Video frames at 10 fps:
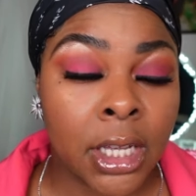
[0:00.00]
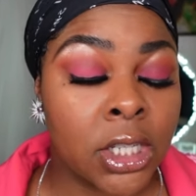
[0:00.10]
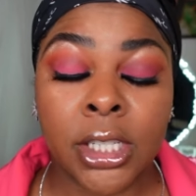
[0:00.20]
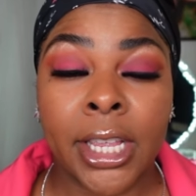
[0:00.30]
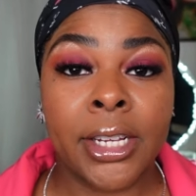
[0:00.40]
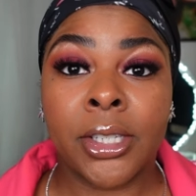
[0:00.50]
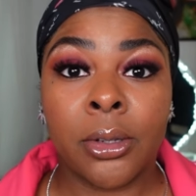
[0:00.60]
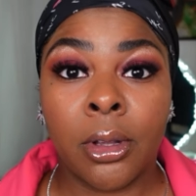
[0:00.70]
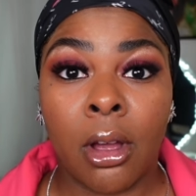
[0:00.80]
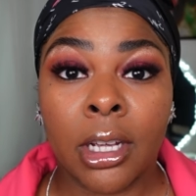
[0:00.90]
It just takes too
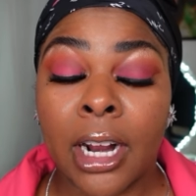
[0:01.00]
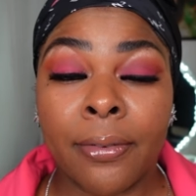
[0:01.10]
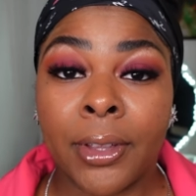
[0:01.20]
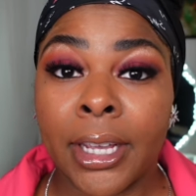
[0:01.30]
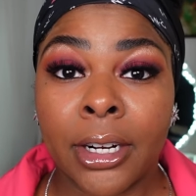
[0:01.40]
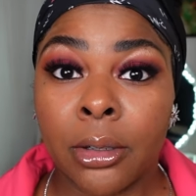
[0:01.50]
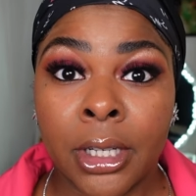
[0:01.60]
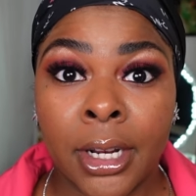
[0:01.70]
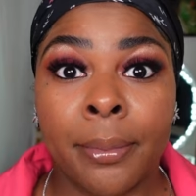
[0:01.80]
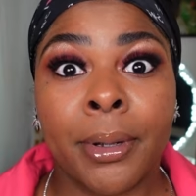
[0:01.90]
long and I feel like I don't
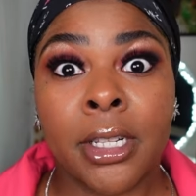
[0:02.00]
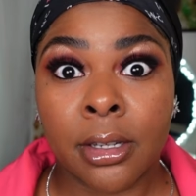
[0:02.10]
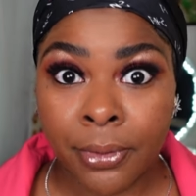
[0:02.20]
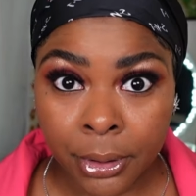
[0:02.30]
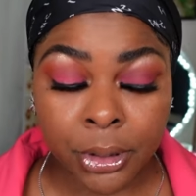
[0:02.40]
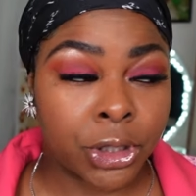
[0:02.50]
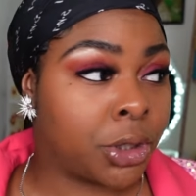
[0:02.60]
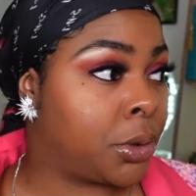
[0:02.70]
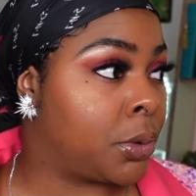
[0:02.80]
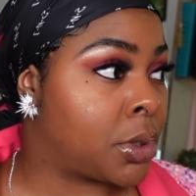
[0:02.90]
need it, but it's a photo
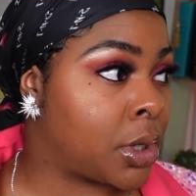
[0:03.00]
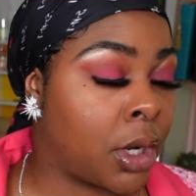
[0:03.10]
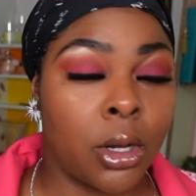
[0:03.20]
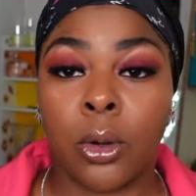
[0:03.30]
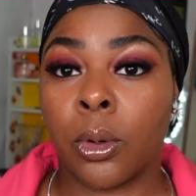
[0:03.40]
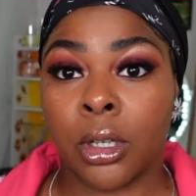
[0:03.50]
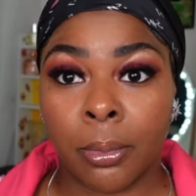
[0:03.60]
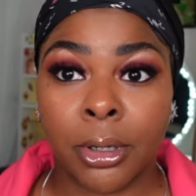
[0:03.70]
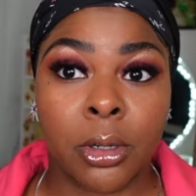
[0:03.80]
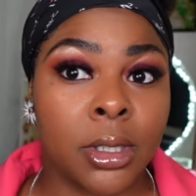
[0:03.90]
shoot, so we're gonna
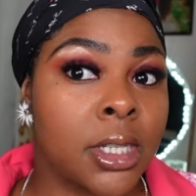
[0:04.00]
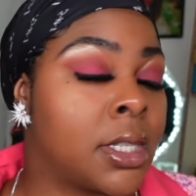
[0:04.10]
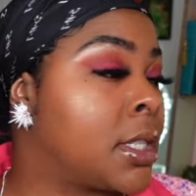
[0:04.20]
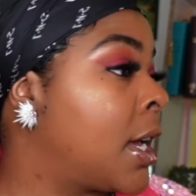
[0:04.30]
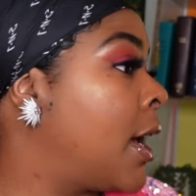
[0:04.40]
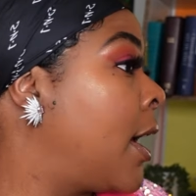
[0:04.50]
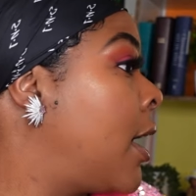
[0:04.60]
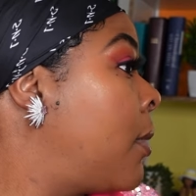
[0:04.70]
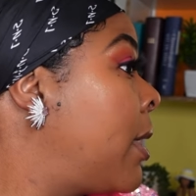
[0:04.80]
put it on today.